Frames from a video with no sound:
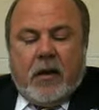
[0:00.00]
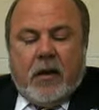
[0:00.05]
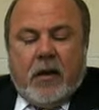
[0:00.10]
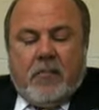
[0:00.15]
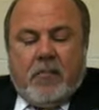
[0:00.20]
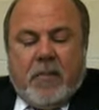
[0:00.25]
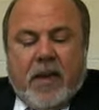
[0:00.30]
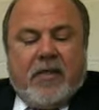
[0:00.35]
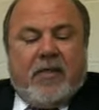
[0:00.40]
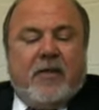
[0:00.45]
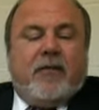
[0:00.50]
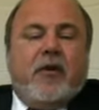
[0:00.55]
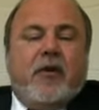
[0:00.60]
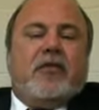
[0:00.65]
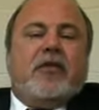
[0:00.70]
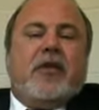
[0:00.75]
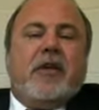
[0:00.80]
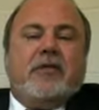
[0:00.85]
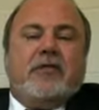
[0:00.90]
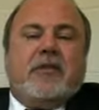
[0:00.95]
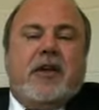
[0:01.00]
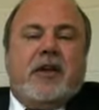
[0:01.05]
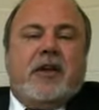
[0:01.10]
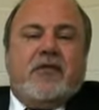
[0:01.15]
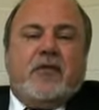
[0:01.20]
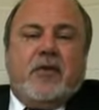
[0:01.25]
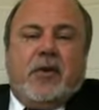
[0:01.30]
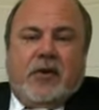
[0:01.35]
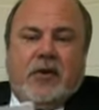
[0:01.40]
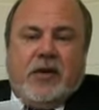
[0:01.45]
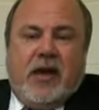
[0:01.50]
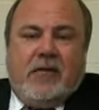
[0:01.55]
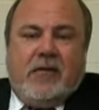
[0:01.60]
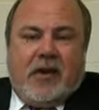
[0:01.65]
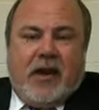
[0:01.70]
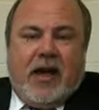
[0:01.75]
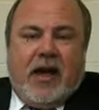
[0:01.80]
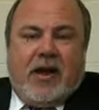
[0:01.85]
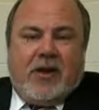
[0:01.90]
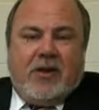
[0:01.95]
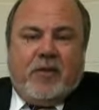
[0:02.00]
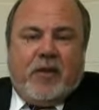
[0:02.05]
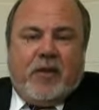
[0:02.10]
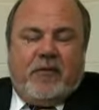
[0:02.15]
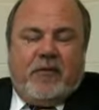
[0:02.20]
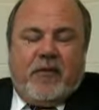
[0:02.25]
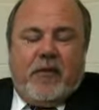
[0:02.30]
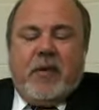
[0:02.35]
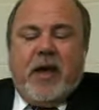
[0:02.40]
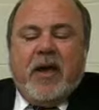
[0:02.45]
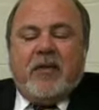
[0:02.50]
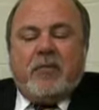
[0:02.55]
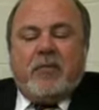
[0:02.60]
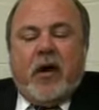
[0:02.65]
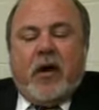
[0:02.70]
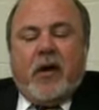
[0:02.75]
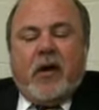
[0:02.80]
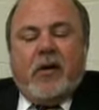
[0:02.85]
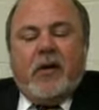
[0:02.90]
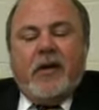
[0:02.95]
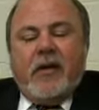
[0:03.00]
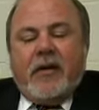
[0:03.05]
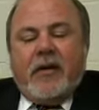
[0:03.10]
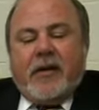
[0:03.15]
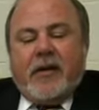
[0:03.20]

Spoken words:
Matt, the first thing I'll tell you is we do have a locker room for baseball.